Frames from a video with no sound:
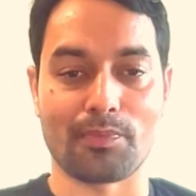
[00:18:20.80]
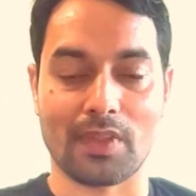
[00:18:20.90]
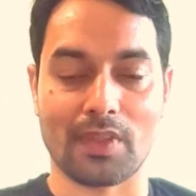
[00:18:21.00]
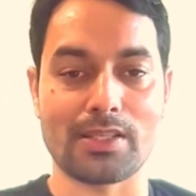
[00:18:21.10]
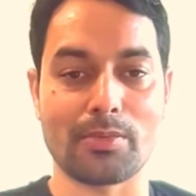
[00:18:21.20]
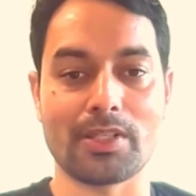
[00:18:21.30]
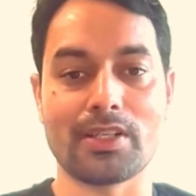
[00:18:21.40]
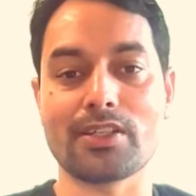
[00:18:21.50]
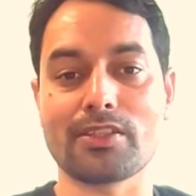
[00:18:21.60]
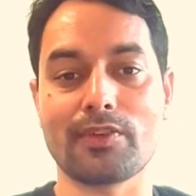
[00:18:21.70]
SAP
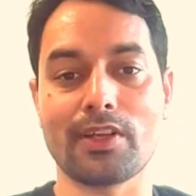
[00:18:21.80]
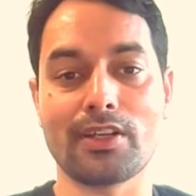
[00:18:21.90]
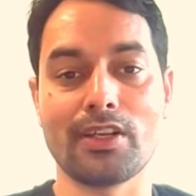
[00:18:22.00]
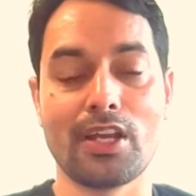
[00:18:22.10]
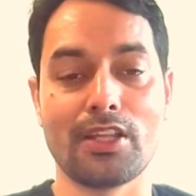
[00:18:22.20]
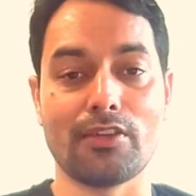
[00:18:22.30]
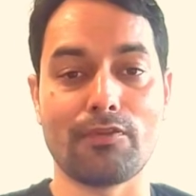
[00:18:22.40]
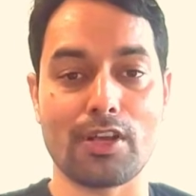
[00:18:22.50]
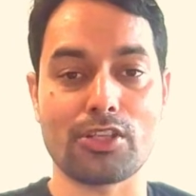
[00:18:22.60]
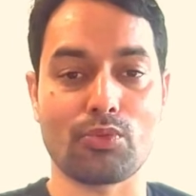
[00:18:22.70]
DataSphere. The
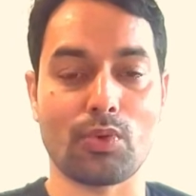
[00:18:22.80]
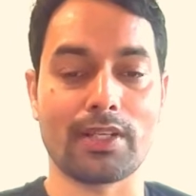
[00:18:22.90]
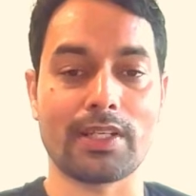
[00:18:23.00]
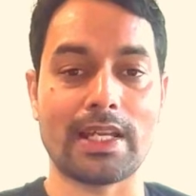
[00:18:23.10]
first one,